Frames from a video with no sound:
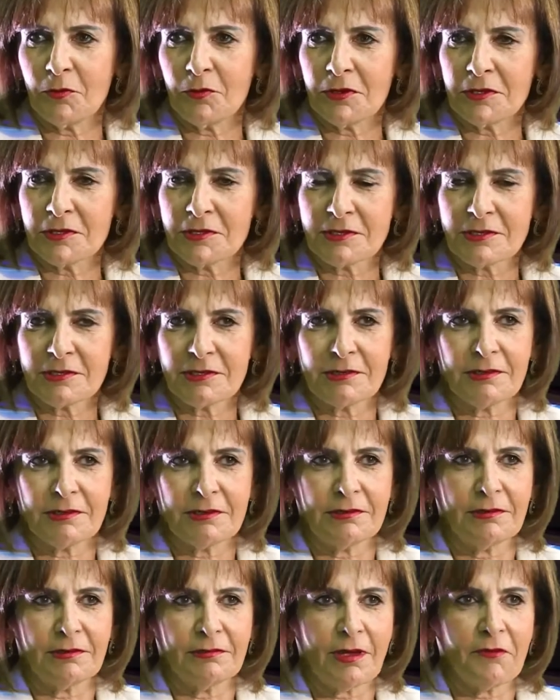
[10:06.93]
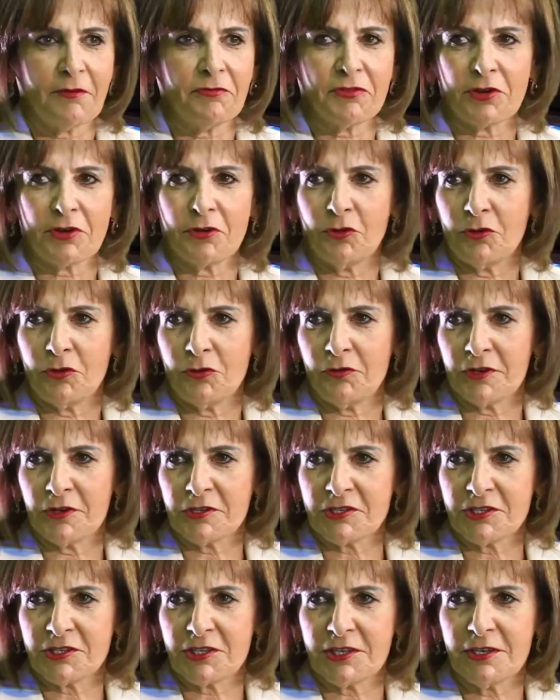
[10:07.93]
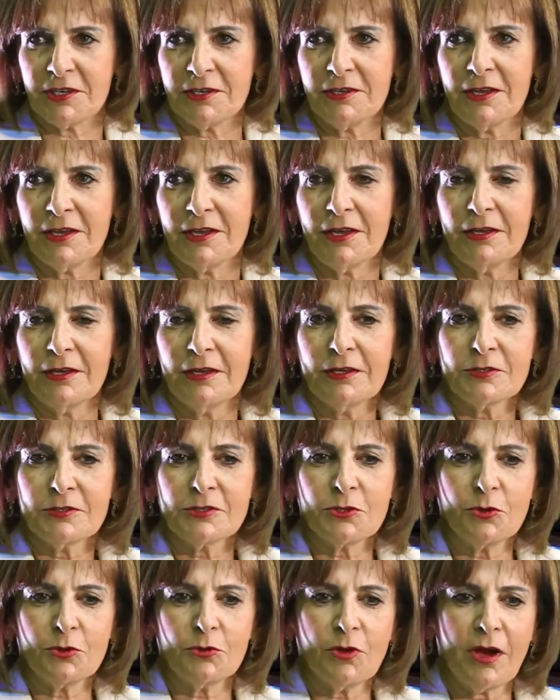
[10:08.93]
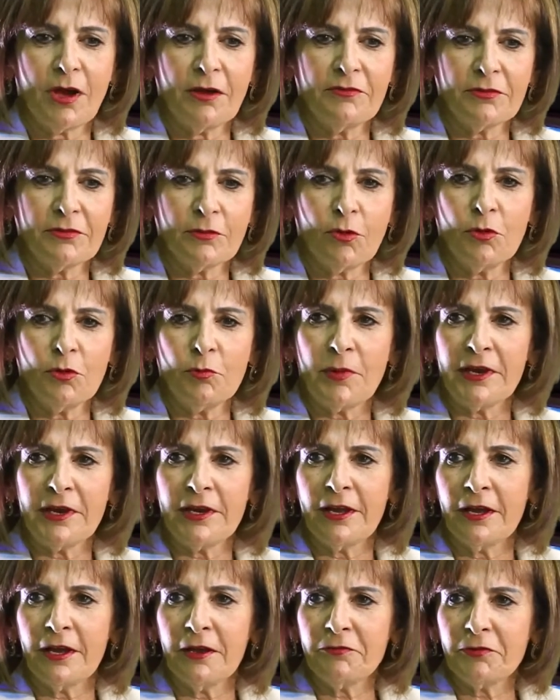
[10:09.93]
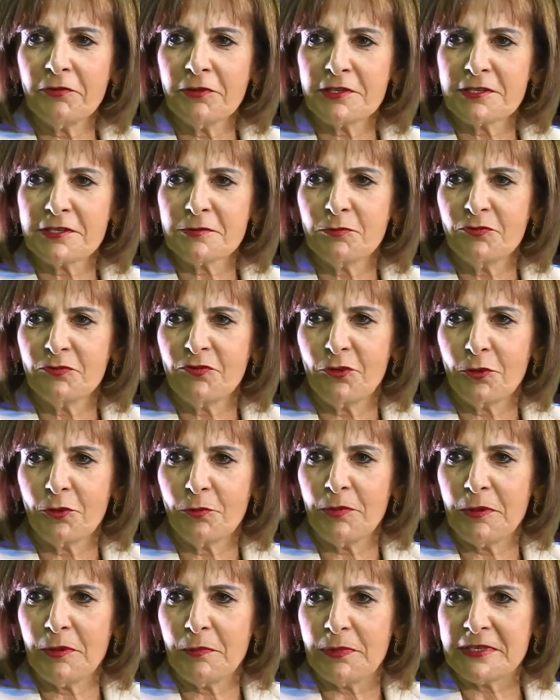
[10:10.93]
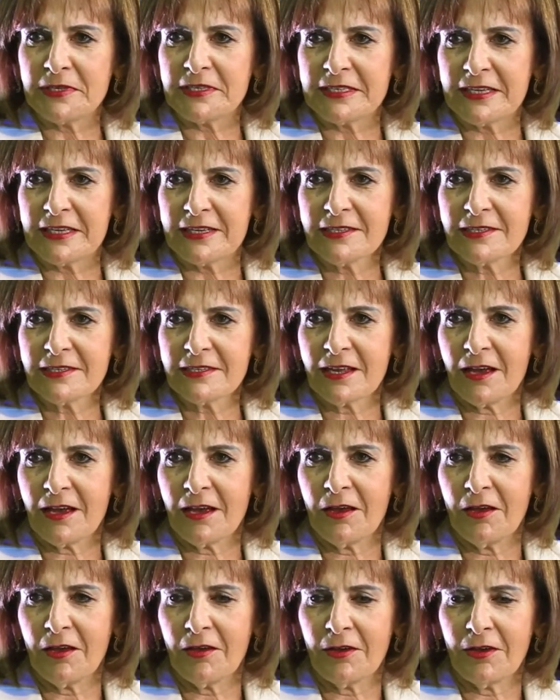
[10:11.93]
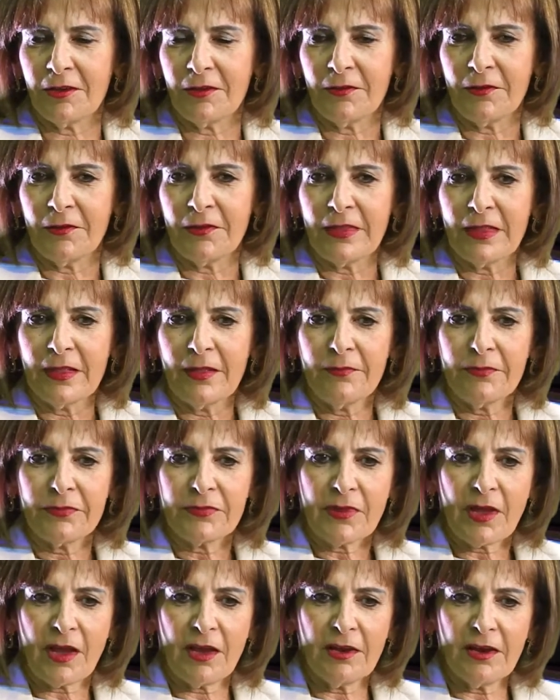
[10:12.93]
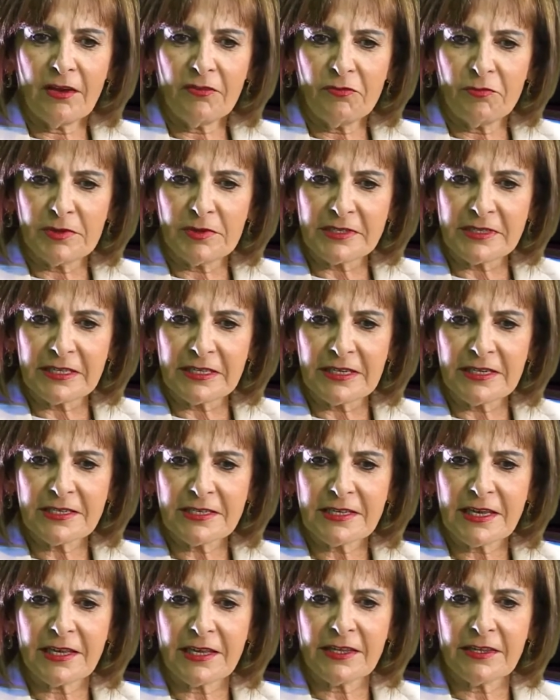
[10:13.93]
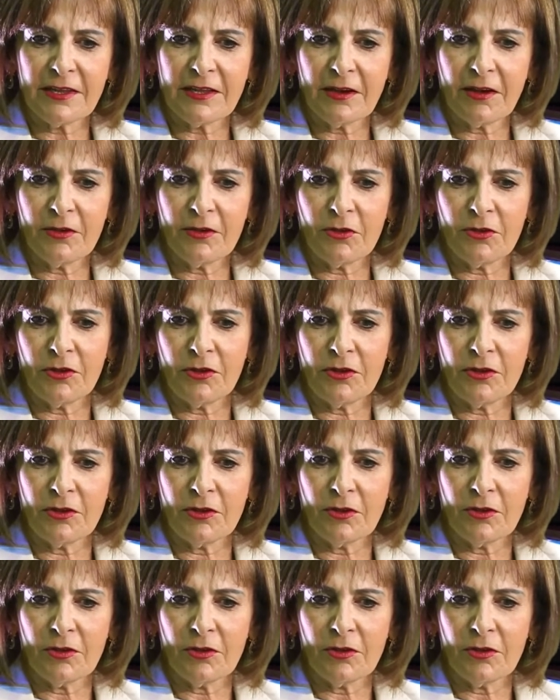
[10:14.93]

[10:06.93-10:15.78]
I was after university. So all my life, it's for me business. I love business, and I